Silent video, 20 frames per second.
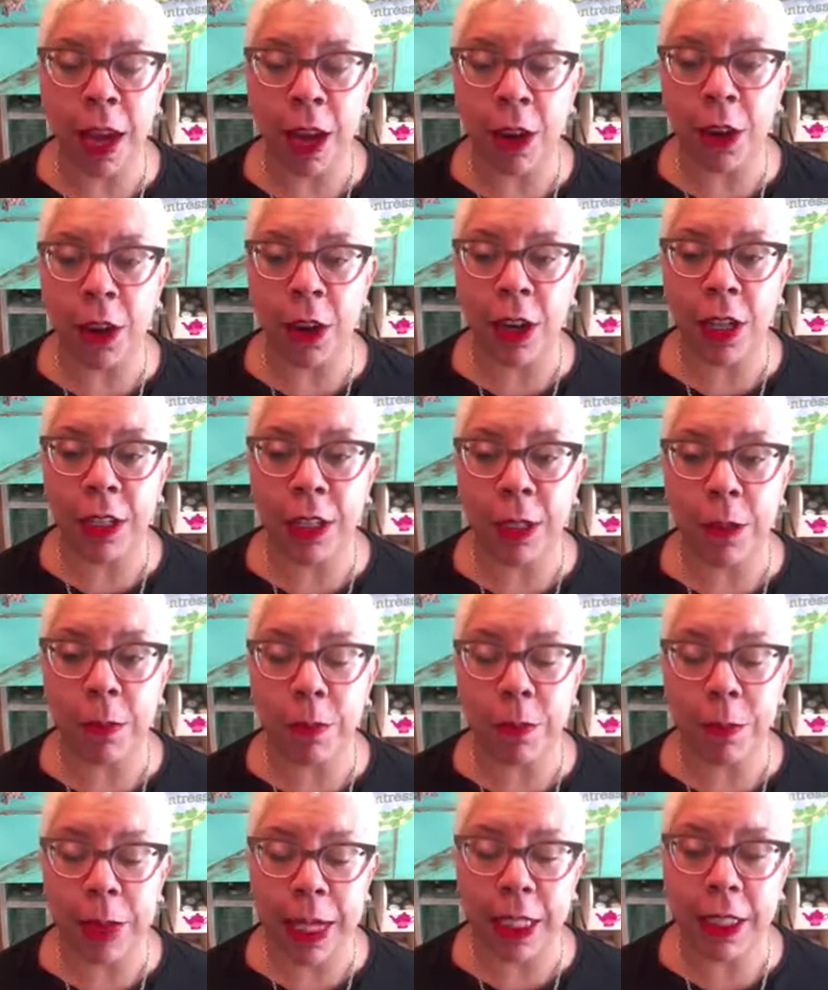out on some
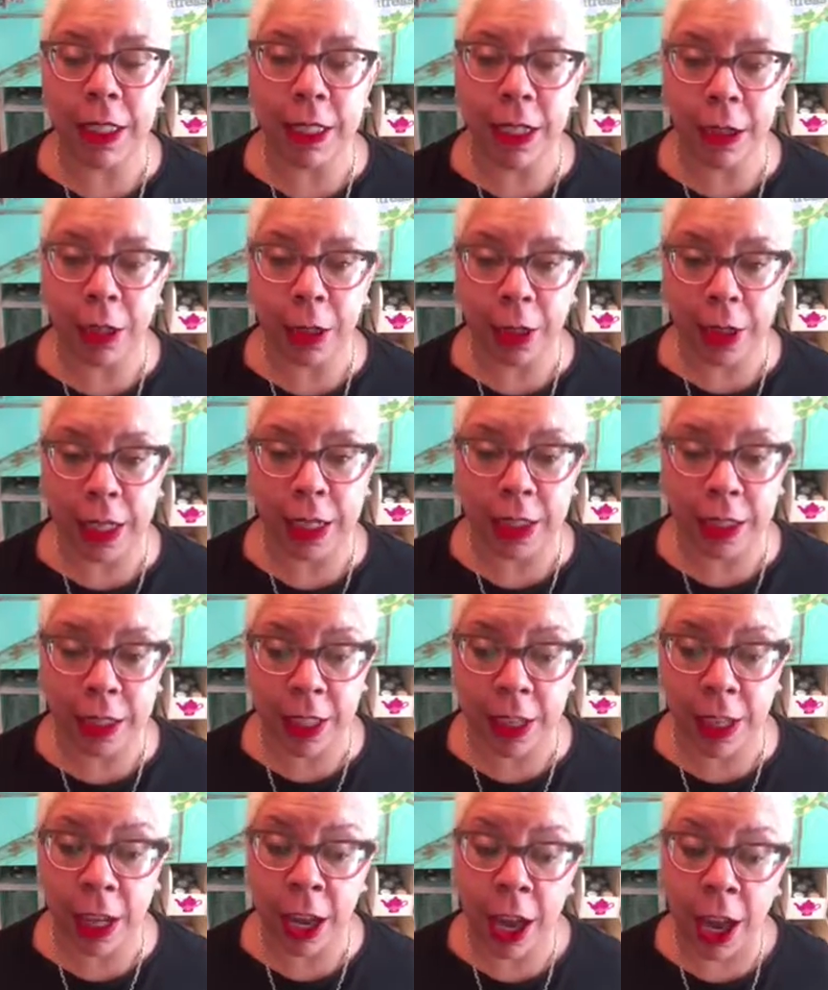basic things
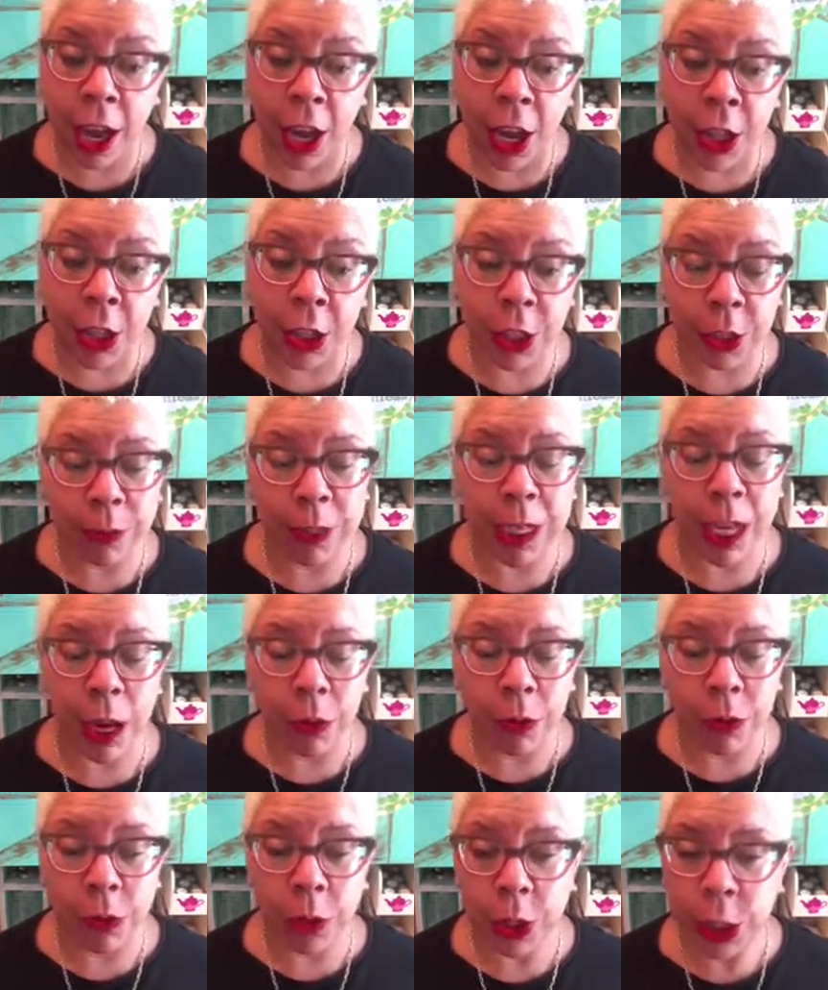that could be
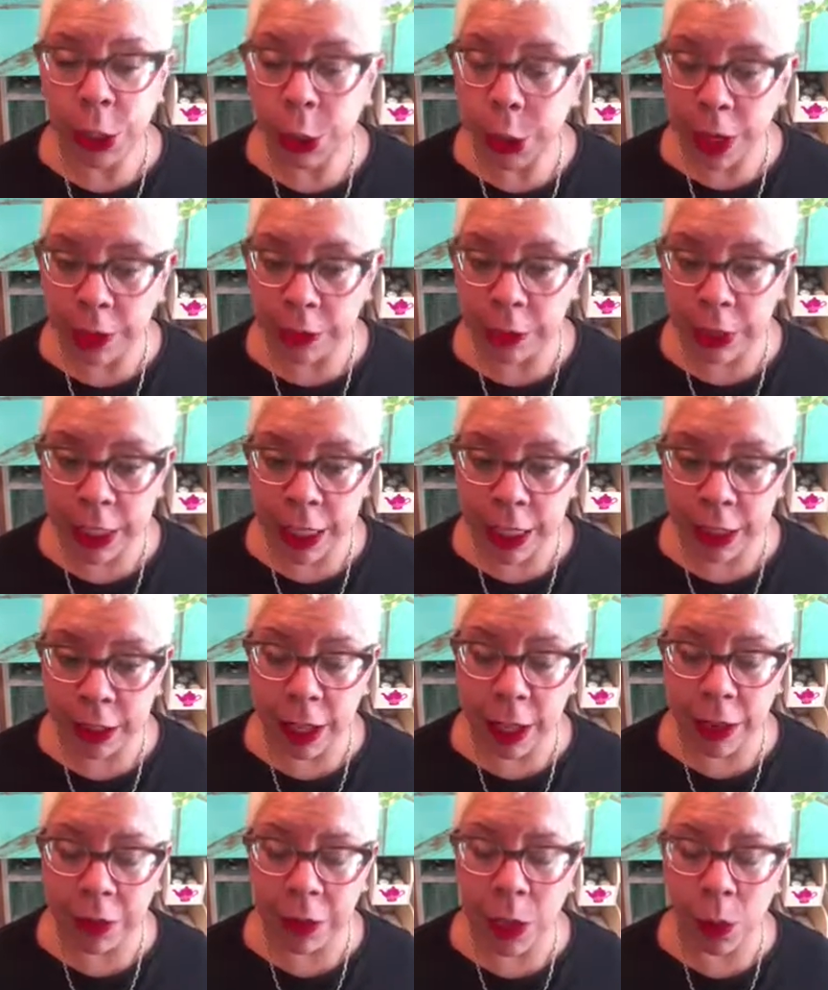helpful in your everyday
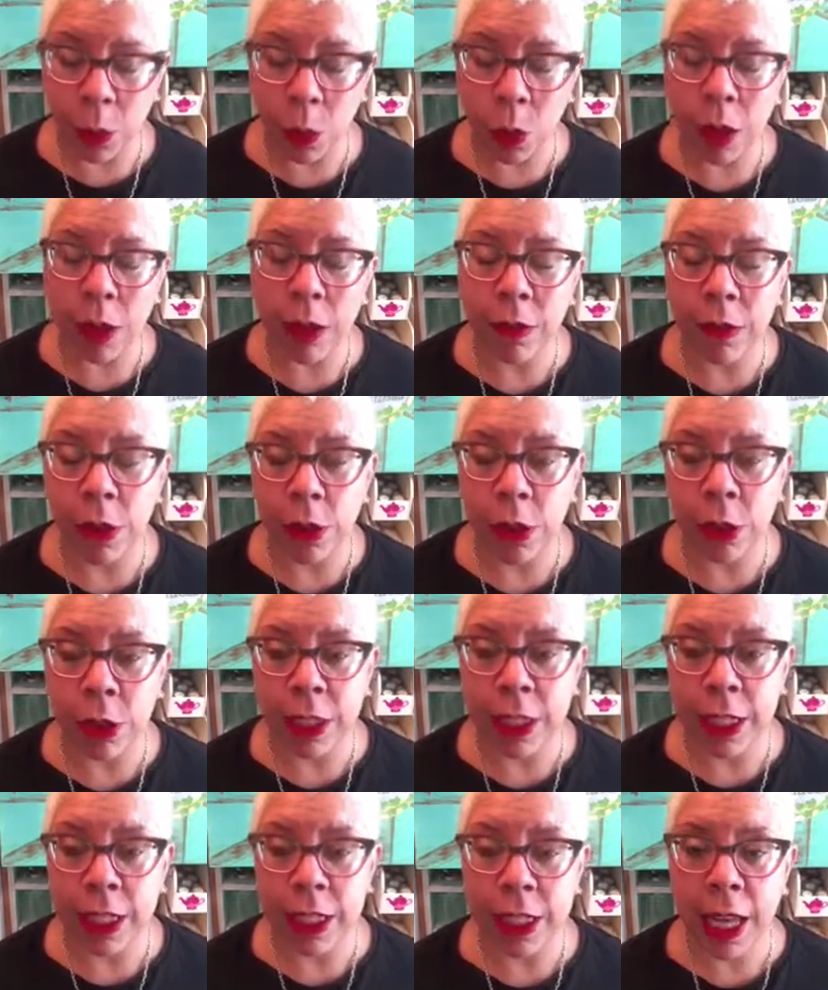life, and one of
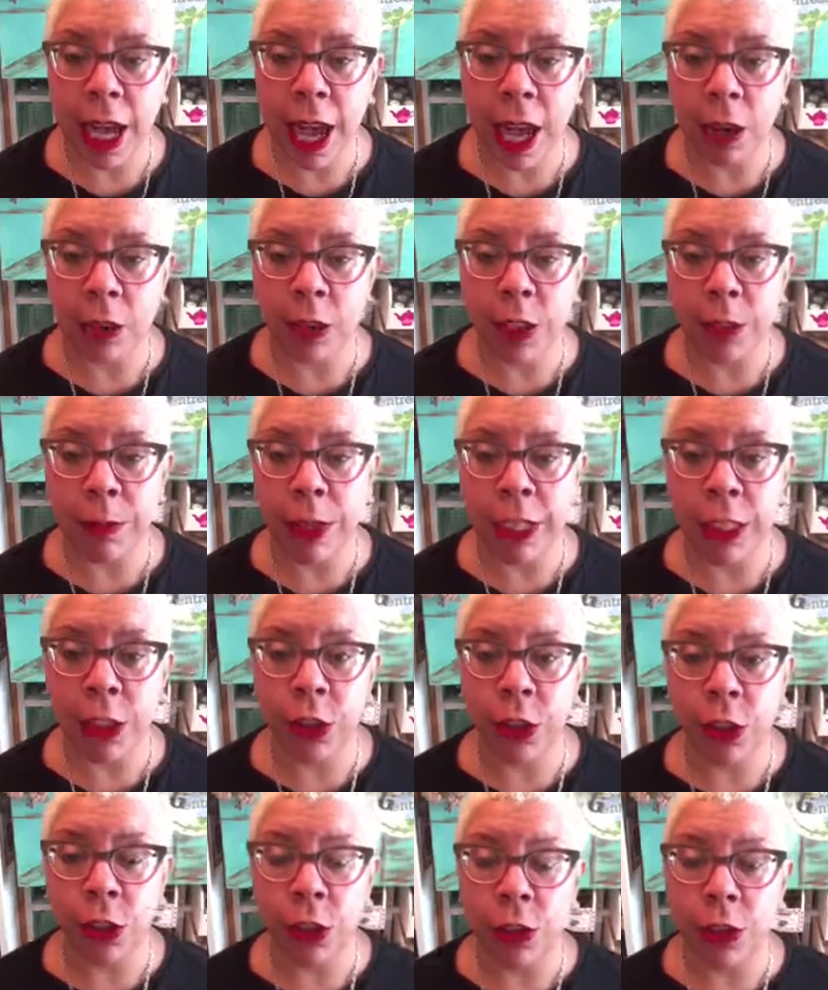those is how to make
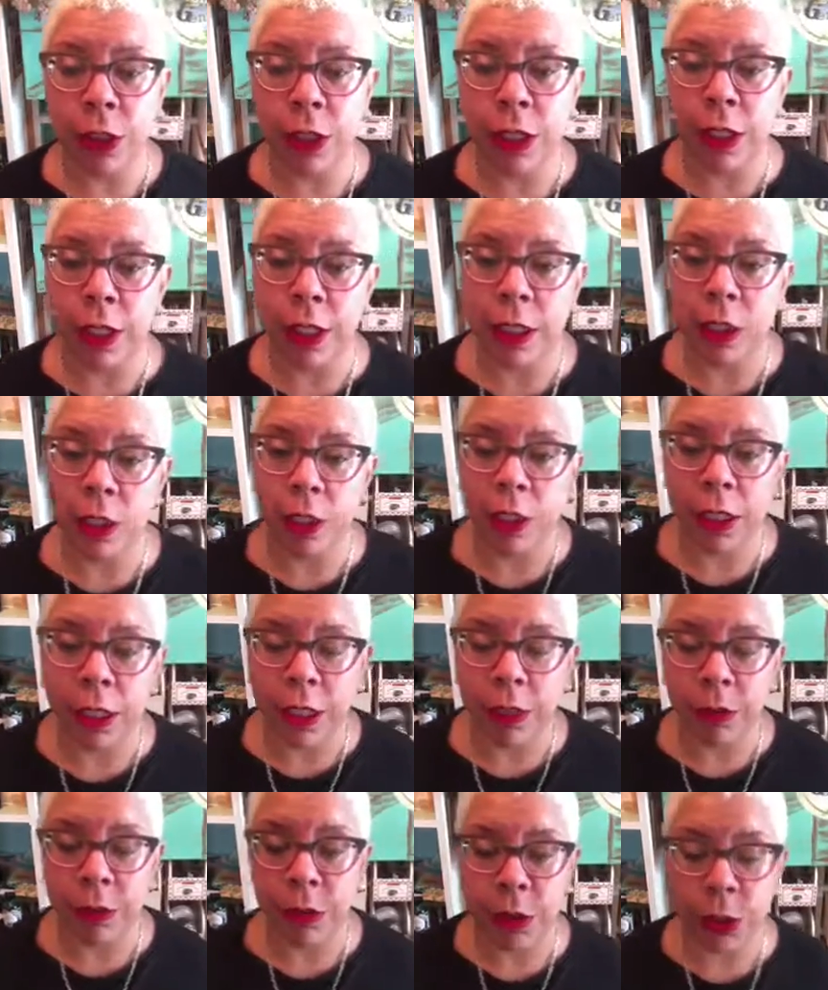your own calendula
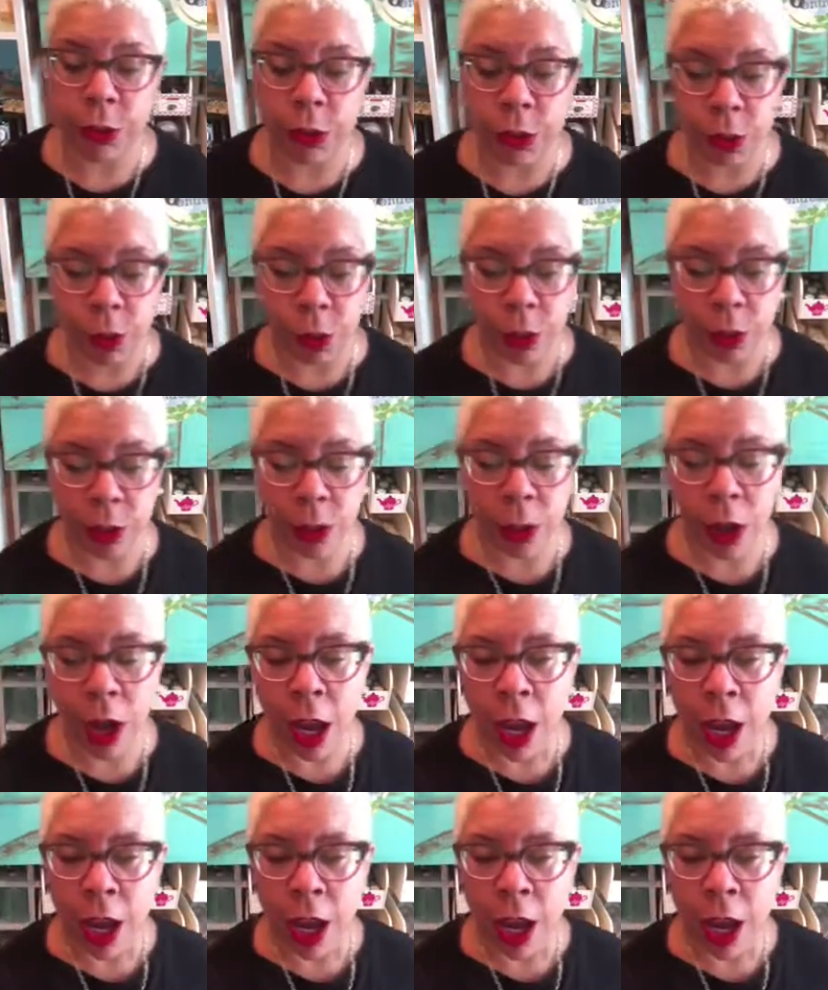infused oil.